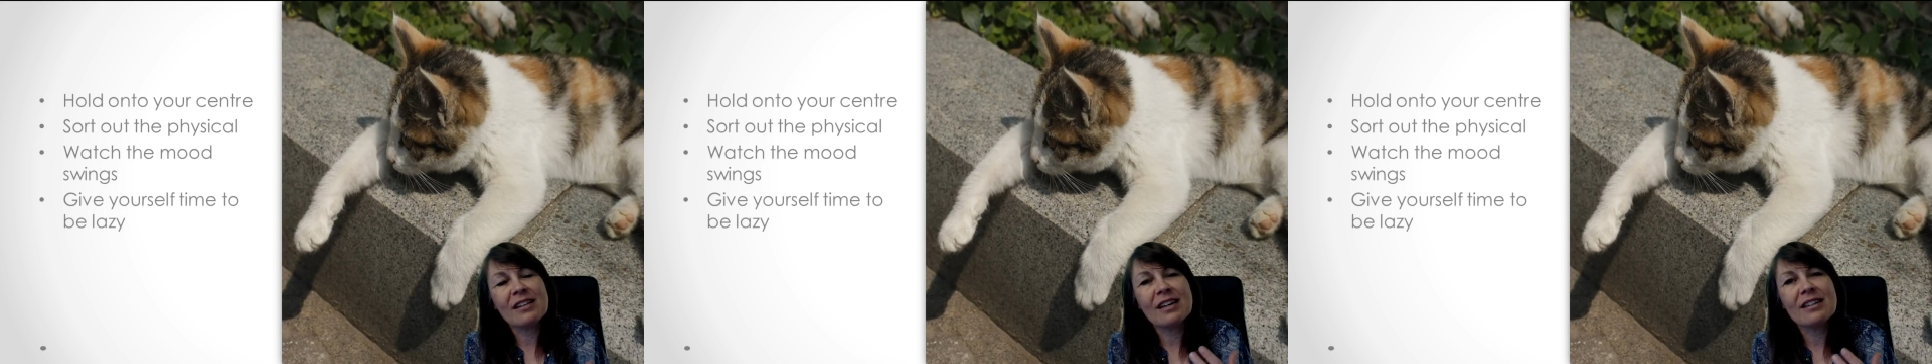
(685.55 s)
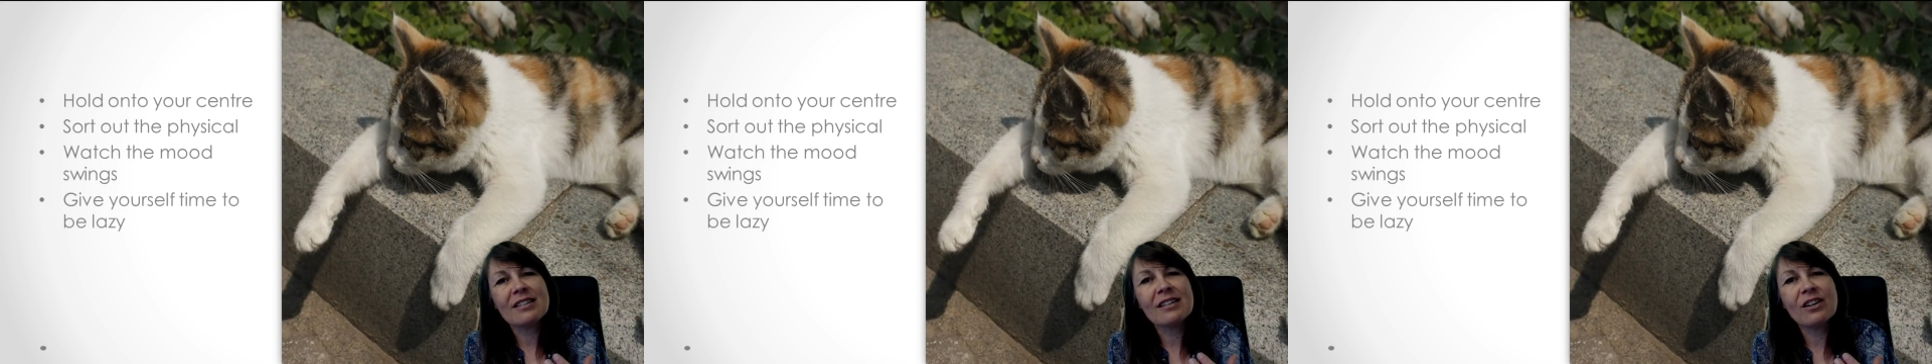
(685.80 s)

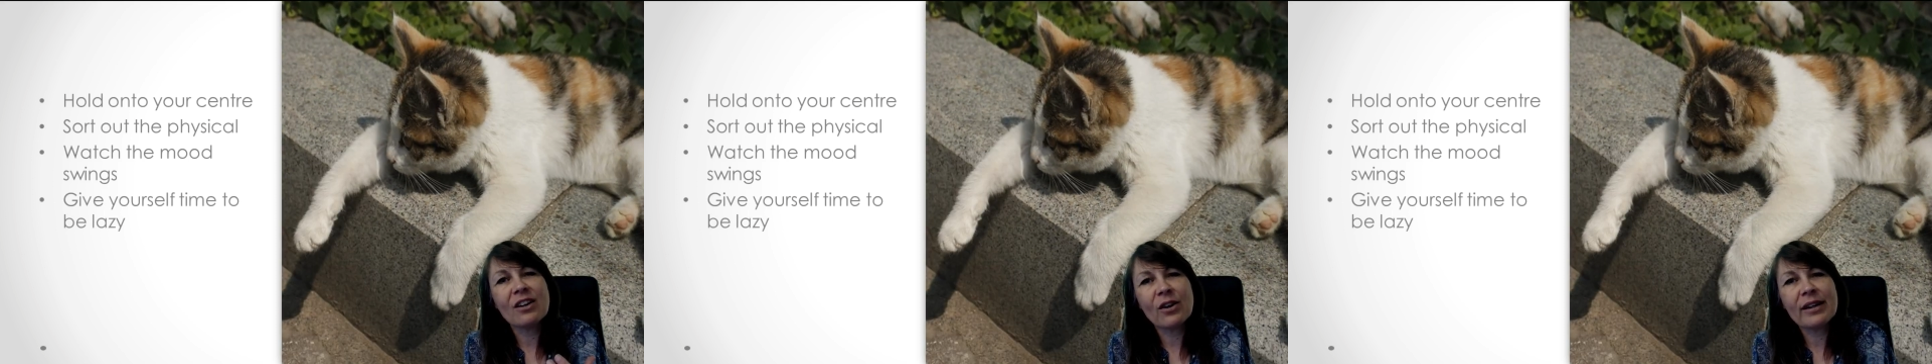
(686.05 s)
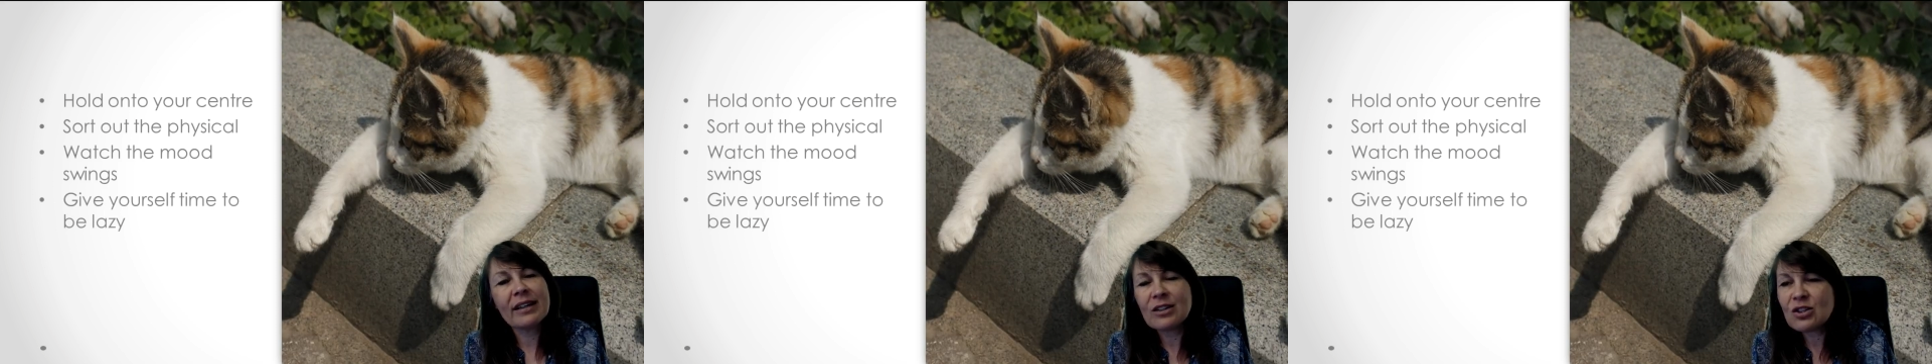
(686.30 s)
that is
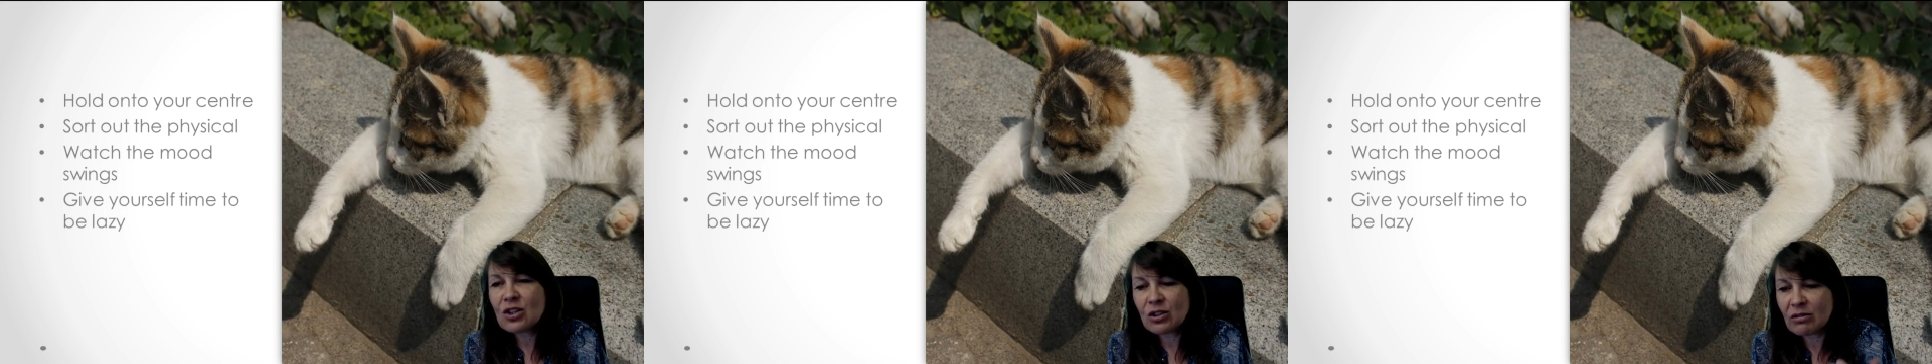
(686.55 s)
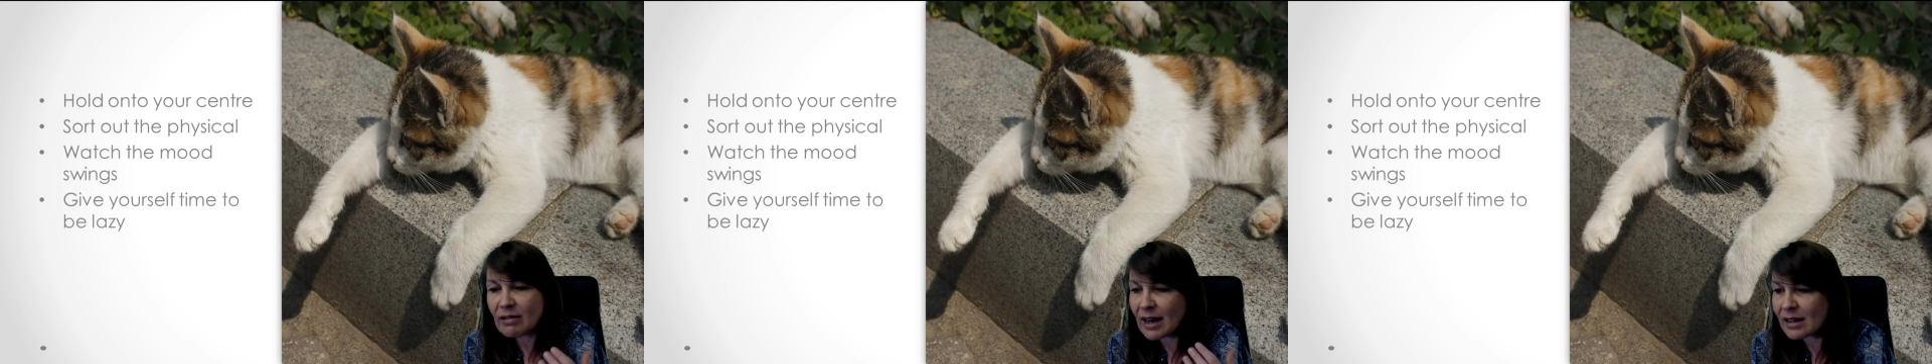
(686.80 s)
going
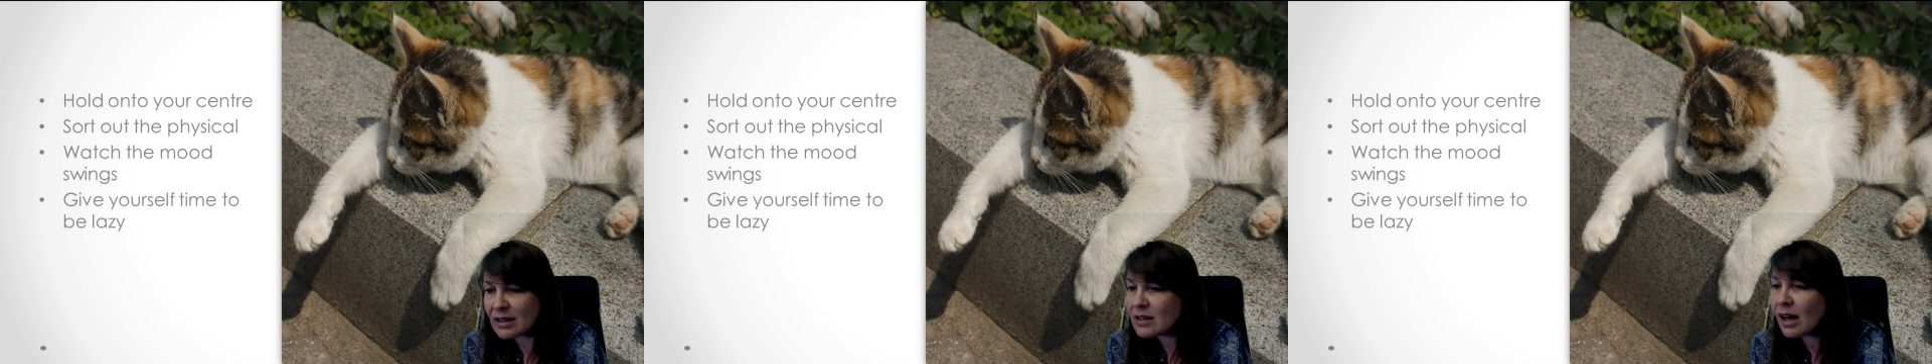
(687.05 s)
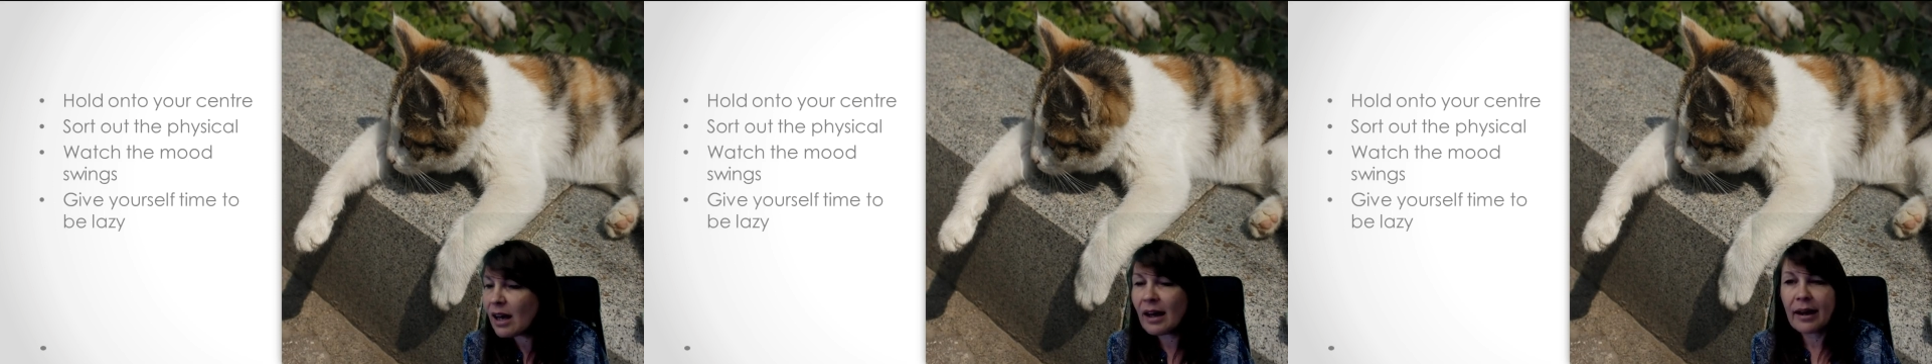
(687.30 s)
to, at
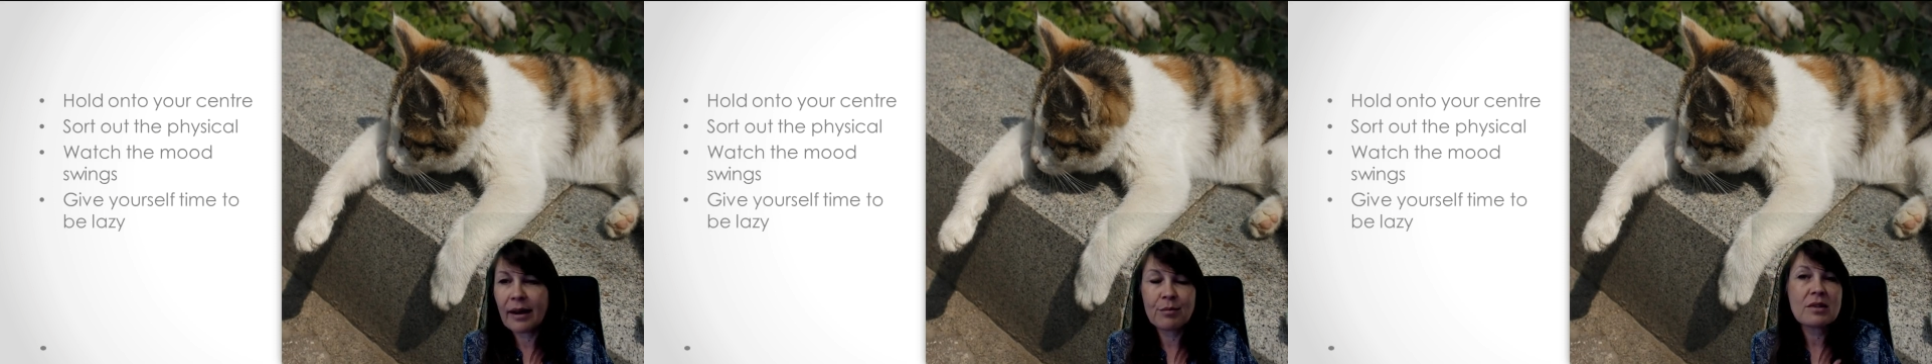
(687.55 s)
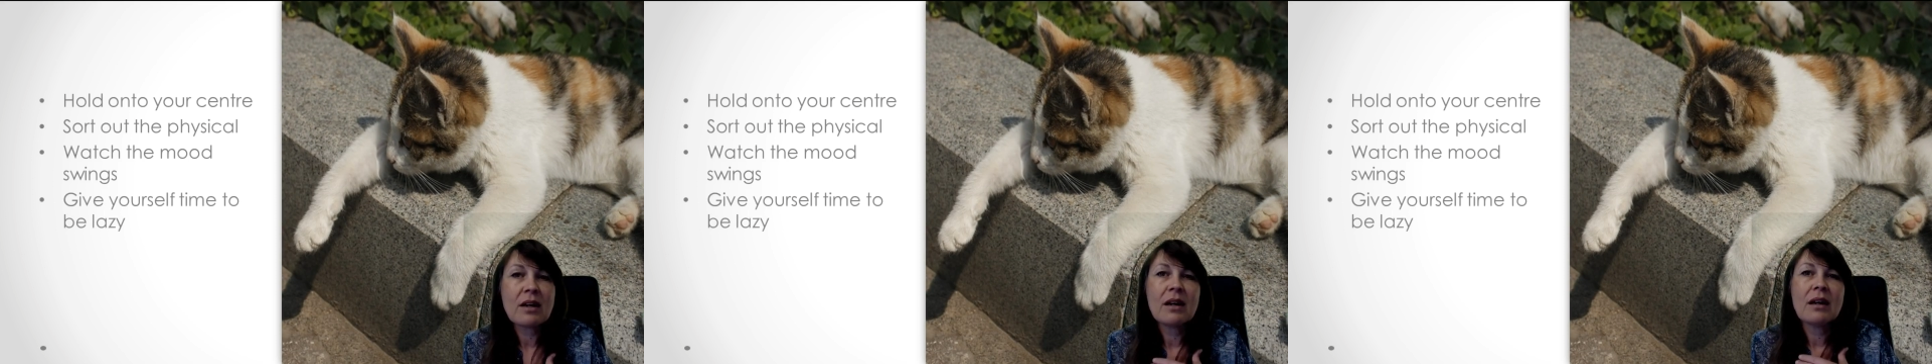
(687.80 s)

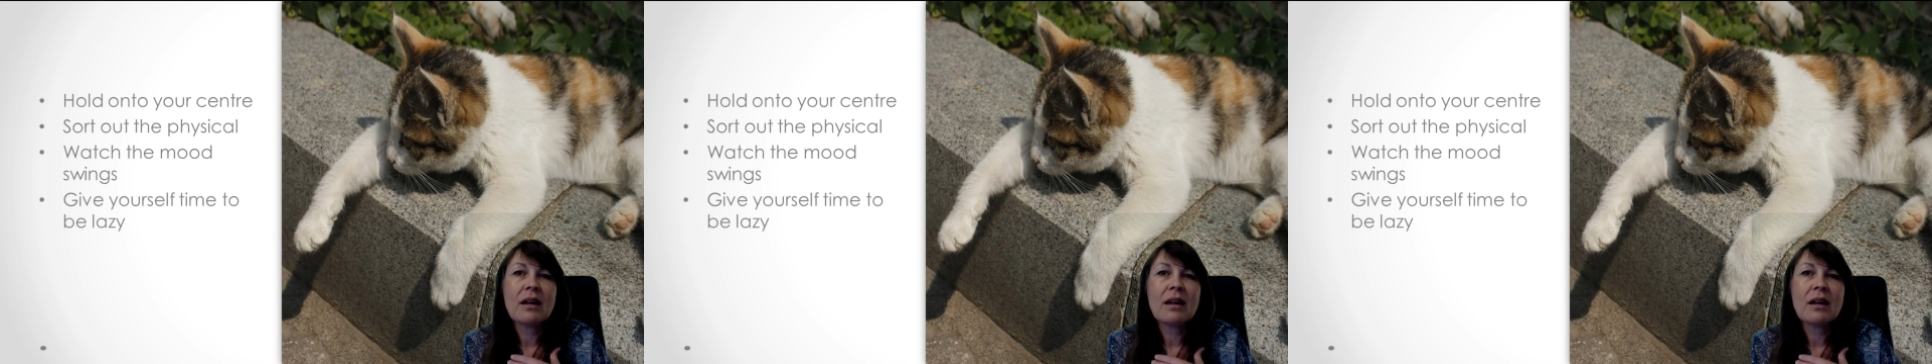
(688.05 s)
times,